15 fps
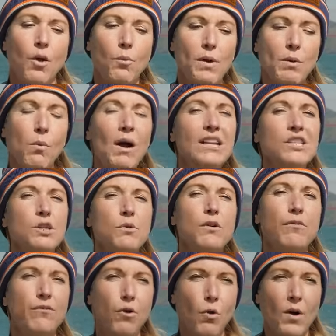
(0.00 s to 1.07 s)
we want to
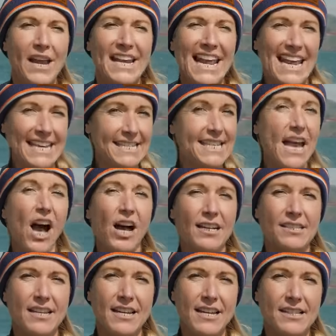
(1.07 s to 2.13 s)
avoid
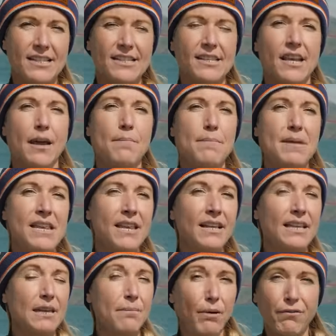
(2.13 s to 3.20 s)
antioxidants
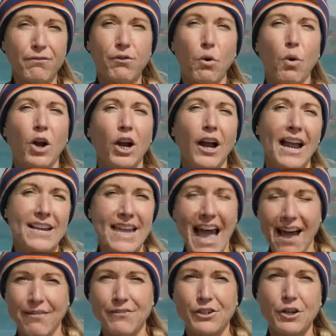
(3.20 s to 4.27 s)
immediately before and
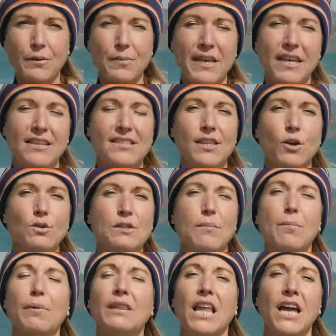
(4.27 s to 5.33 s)
after because those
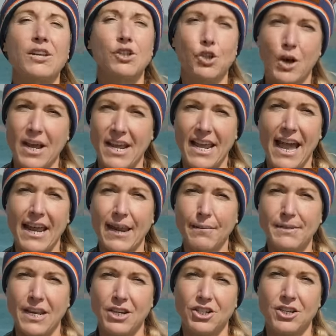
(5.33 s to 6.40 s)
blunt training
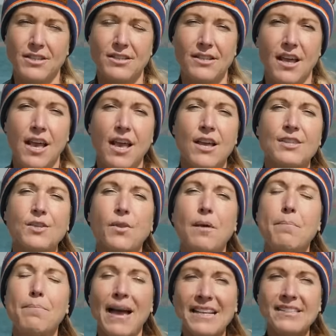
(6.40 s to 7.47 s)
adaptations. So the
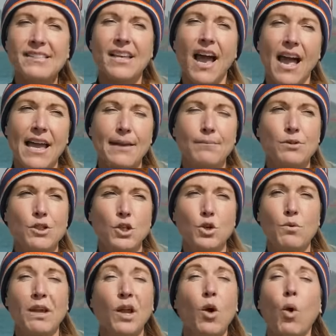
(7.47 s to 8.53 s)
best time
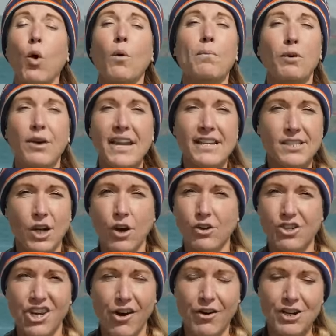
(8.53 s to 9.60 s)
to incorporate
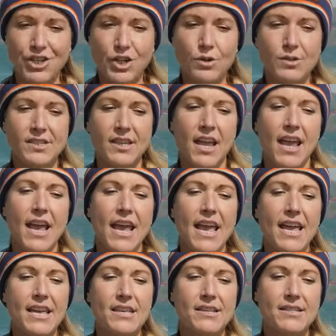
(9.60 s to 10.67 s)
tart cherry juice
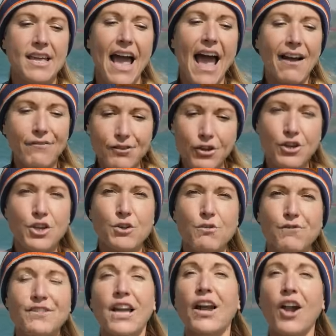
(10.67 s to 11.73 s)
is after
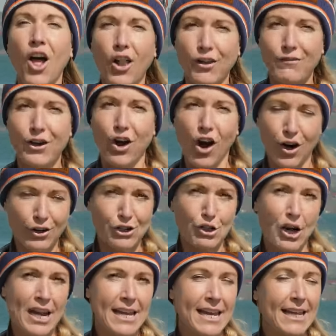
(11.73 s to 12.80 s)
you've done all of your hard
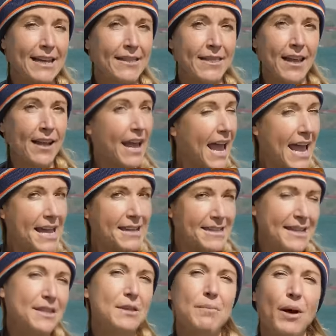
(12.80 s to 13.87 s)
training and the hay
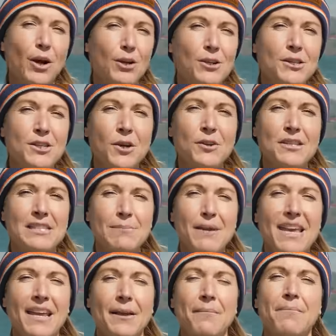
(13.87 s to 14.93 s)
is in the barn, so to
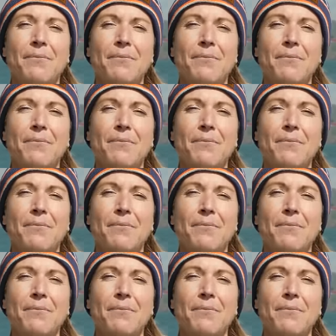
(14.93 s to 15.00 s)
speak.